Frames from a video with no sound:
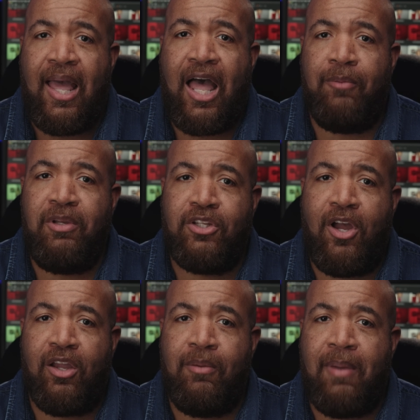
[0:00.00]
I'll be
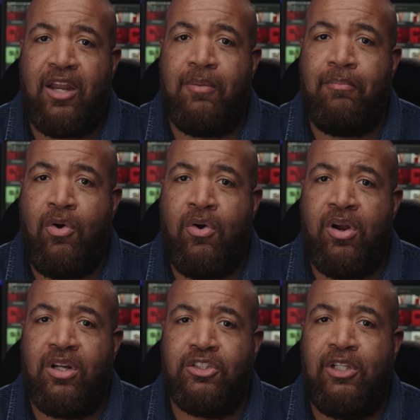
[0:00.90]
talking about it
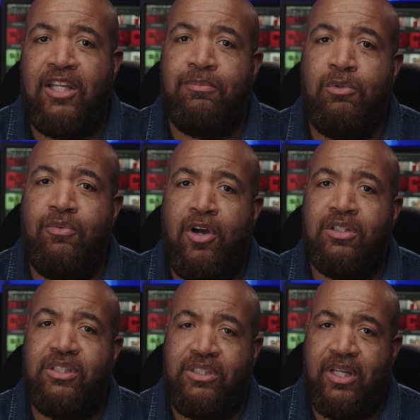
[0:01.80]
more, so let's move
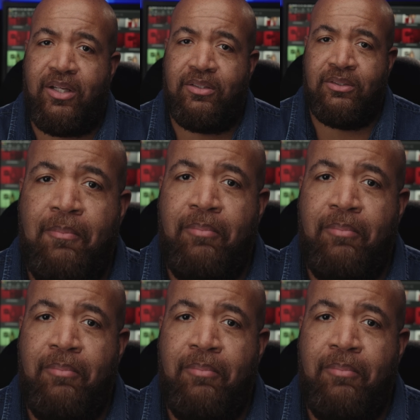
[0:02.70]
on to gels.